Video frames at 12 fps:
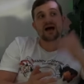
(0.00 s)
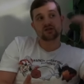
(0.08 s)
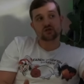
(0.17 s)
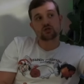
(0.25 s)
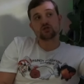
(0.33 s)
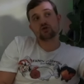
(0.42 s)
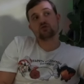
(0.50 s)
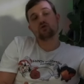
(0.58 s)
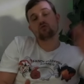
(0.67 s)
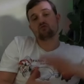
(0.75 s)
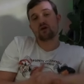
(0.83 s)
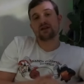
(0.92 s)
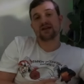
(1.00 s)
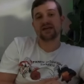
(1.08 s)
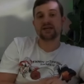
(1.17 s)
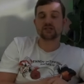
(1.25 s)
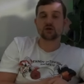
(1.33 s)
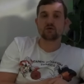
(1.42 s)
as I do not run a
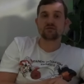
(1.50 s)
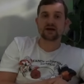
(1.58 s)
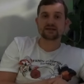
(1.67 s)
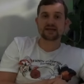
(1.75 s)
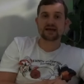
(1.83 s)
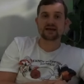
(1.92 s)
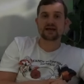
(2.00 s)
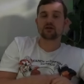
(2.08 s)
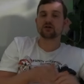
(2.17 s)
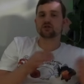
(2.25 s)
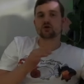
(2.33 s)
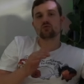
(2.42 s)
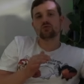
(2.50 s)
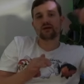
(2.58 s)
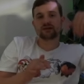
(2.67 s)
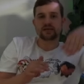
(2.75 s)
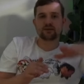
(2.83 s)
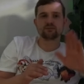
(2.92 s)
heater on that tank and I don't want
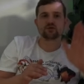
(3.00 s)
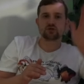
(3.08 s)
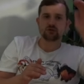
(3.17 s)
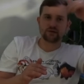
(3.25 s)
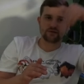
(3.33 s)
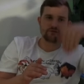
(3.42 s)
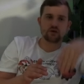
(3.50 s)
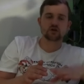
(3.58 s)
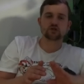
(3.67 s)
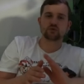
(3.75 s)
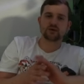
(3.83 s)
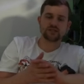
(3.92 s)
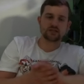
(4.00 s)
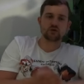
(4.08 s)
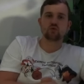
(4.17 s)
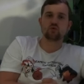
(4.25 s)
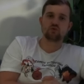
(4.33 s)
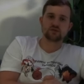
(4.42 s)
that temperature to be fluctuating
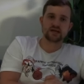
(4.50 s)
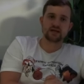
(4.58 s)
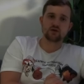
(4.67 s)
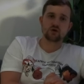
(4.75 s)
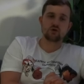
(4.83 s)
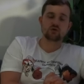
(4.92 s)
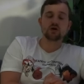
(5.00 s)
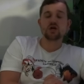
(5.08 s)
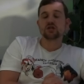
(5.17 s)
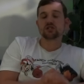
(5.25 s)
all day long.